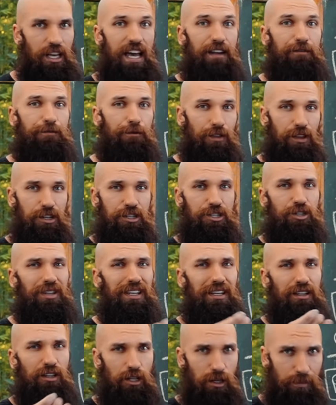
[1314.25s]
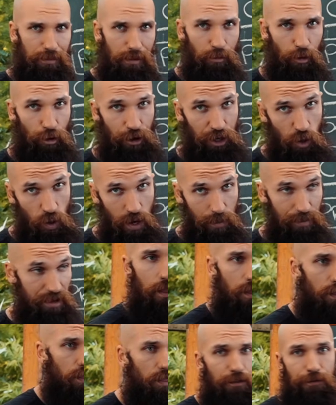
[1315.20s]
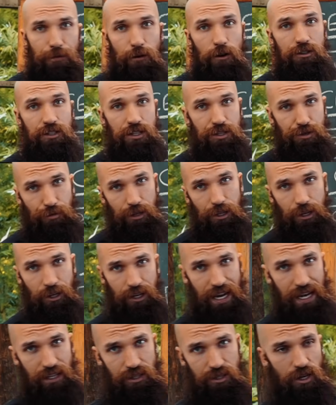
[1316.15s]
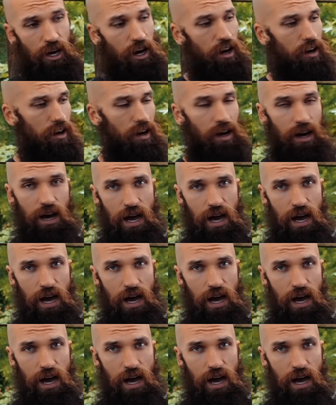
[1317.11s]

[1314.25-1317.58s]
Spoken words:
And for this you need a little bit more equipment. The first is a really good handsaw.